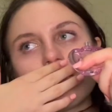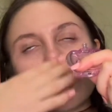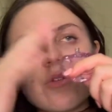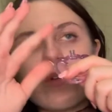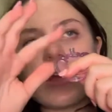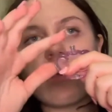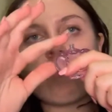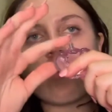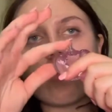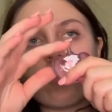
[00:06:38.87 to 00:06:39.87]
I don't really get
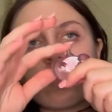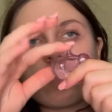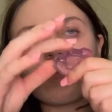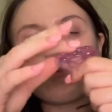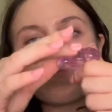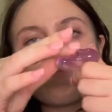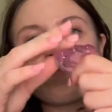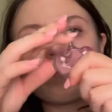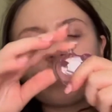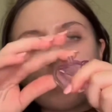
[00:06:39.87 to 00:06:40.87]
rose.
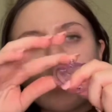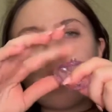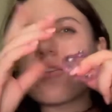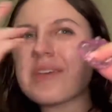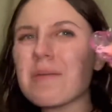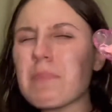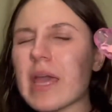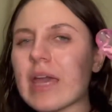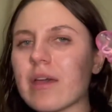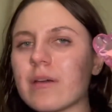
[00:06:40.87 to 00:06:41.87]
I don't get
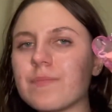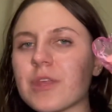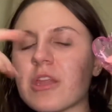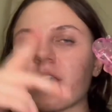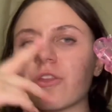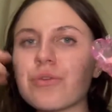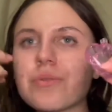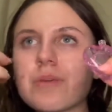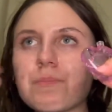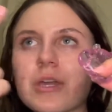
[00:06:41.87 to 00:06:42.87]
pear, and I can
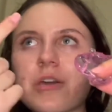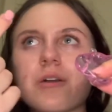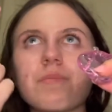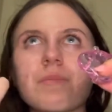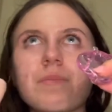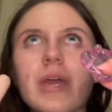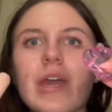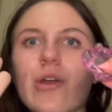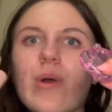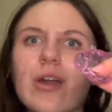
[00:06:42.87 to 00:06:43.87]
usually pick up pear
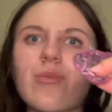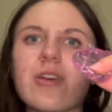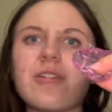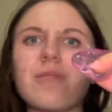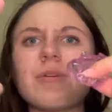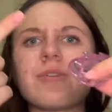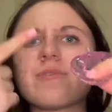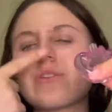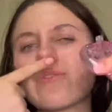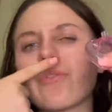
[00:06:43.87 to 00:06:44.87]
quite quickly because
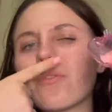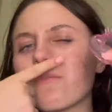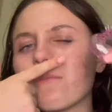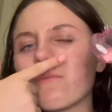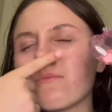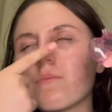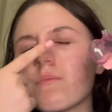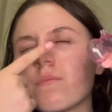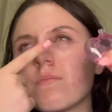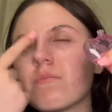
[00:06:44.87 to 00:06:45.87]
it's not a
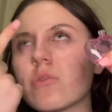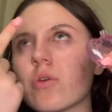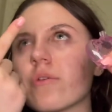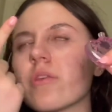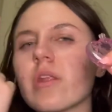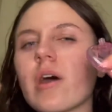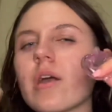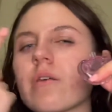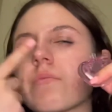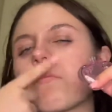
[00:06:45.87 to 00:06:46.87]
note that
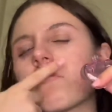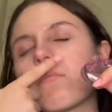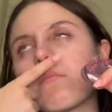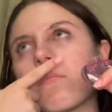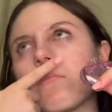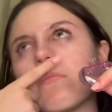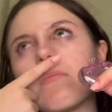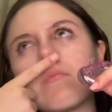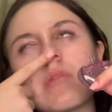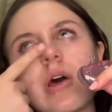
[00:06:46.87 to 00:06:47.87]
I
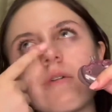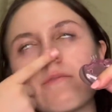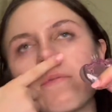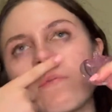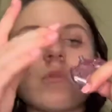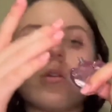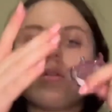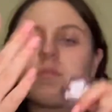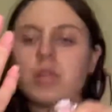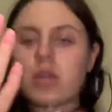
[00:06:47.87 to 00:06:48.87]
love.
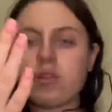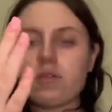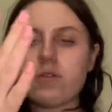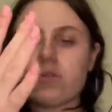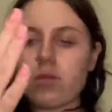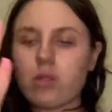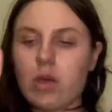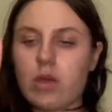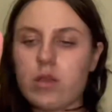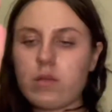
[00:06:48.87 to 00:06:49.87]
But again, this is so
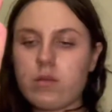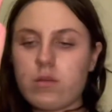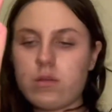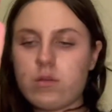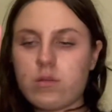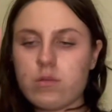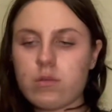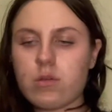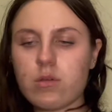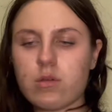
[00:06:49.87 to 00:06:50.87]
light.
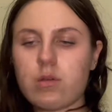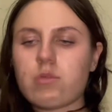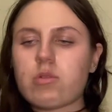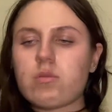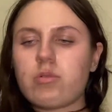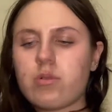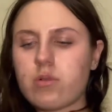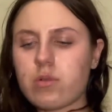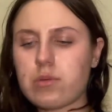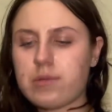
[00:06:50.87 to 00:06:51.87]
Oh, I'm not gonna put it
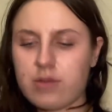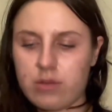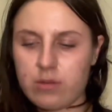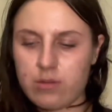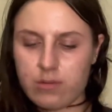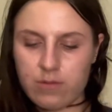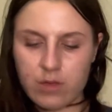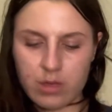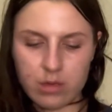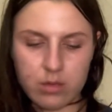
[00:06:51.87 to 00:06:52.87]
on Juice Couture. Fuck.